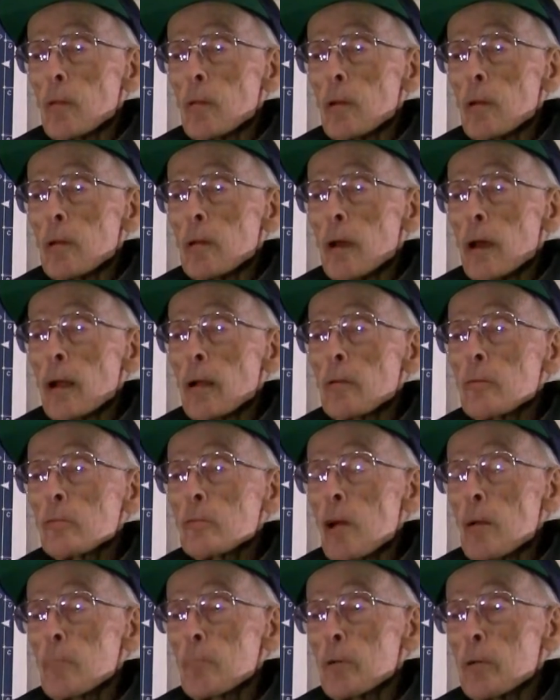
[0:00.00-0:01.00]
And Alan
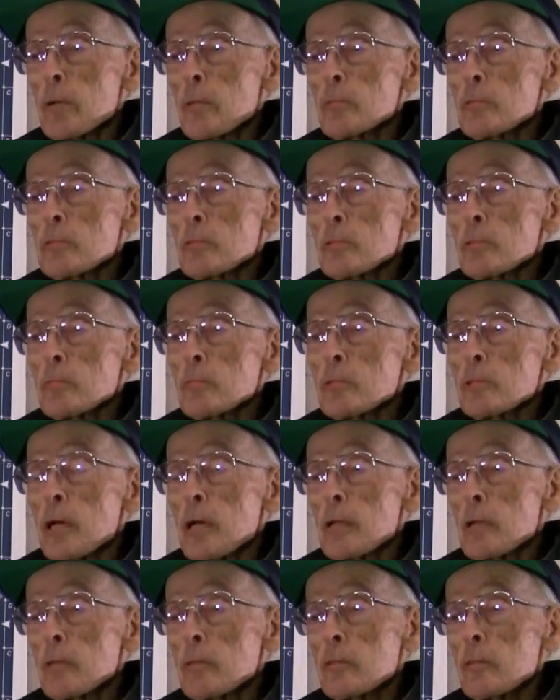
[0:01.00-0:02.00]
Shepard was
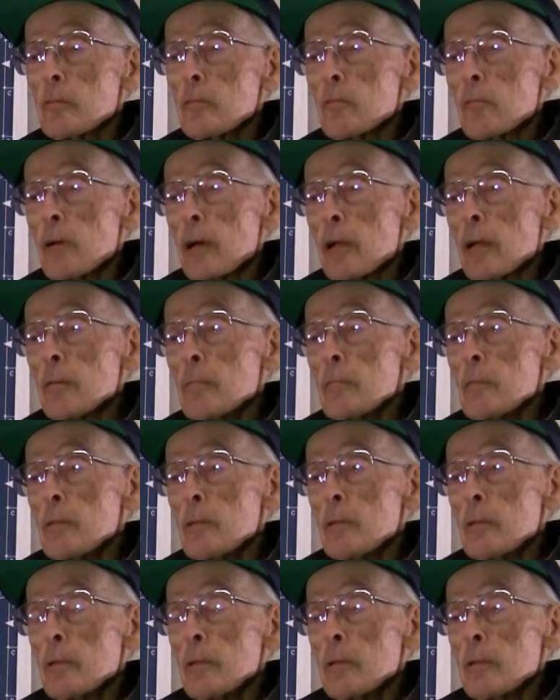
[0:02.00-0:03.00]
down there too flying him.
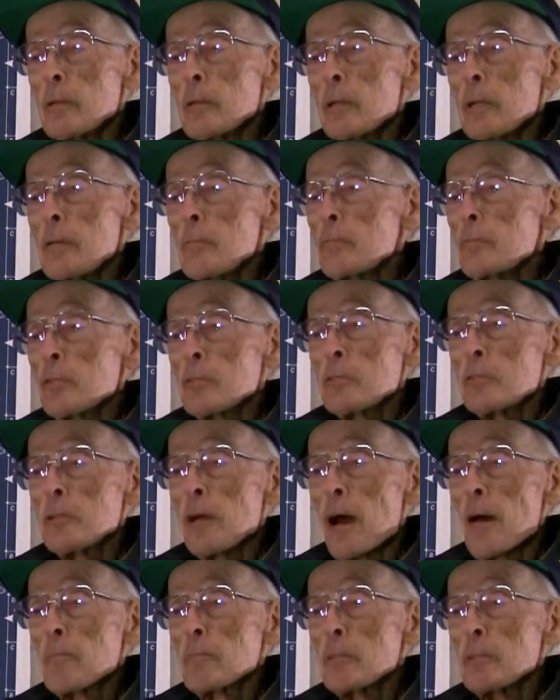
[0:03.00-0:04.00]
But he was just the
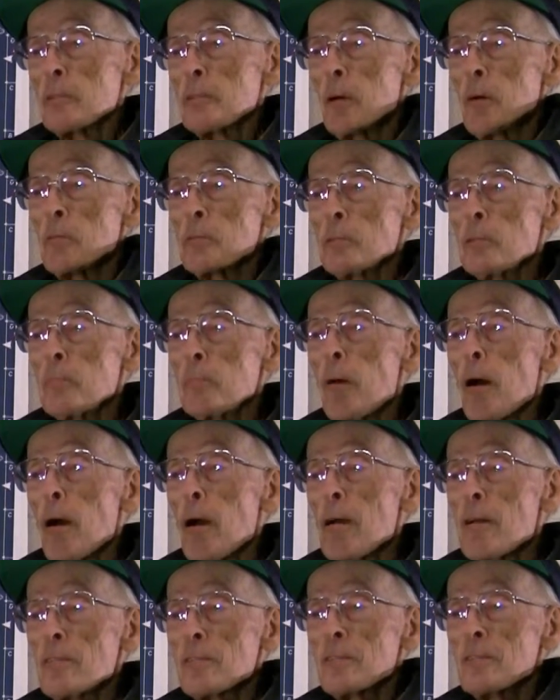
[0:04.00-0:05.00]
opposite. He's always in the
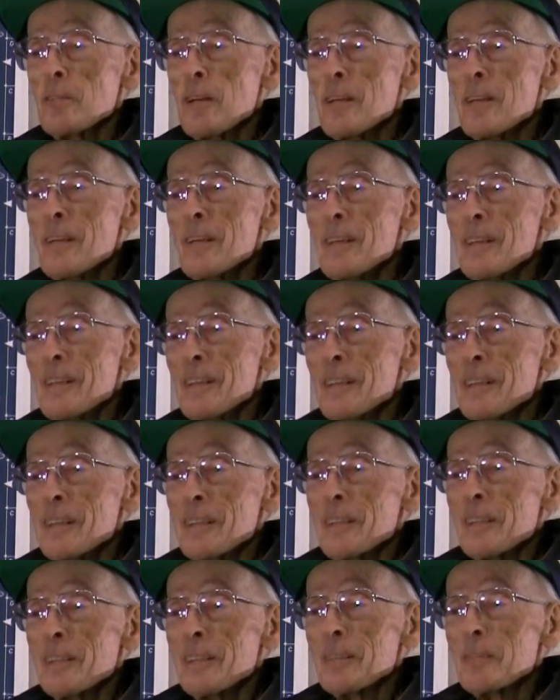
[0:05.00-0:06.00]
bars.
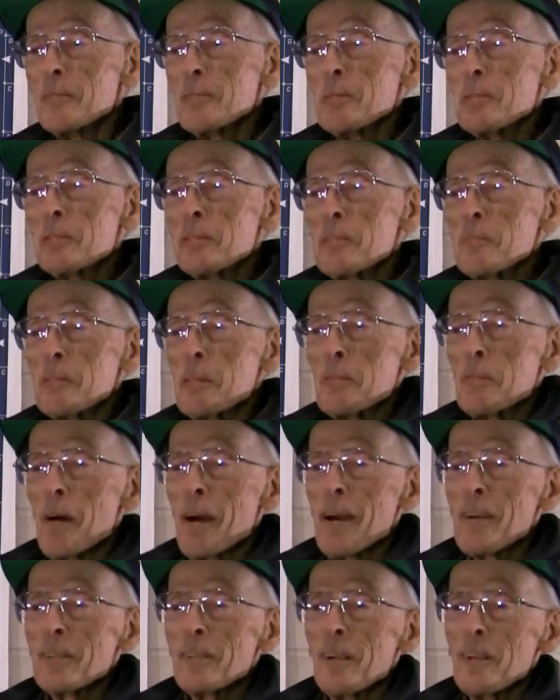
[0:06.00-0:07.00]
We see him in the
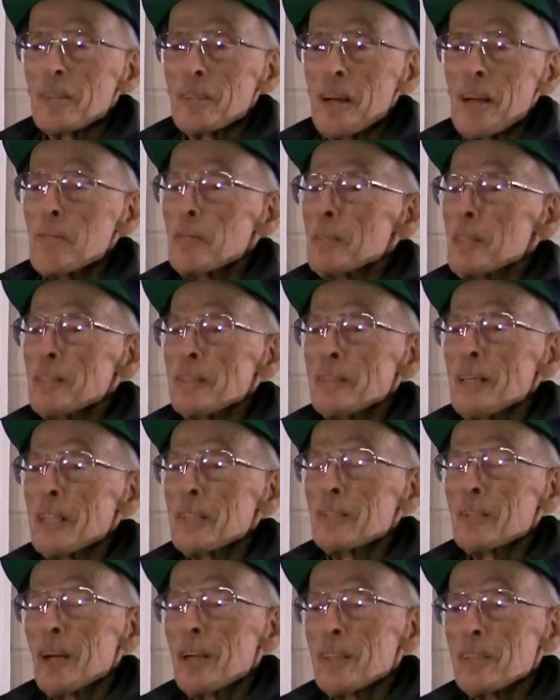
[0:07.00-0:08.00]
bars all the time, but
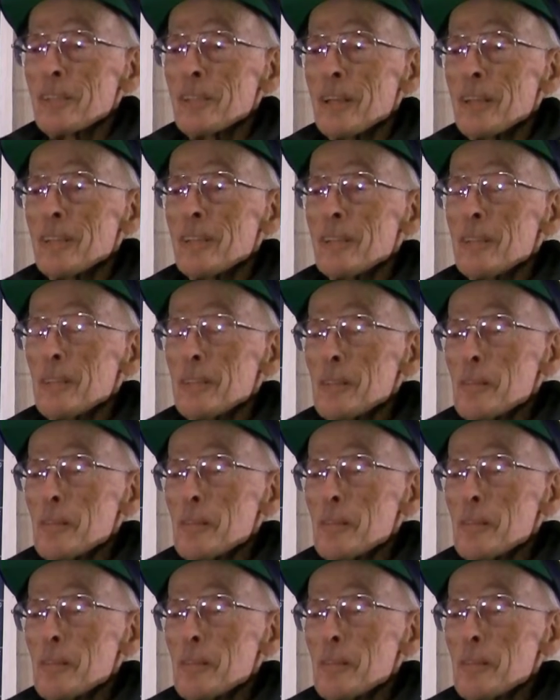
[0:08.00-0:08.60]
not John Glenn.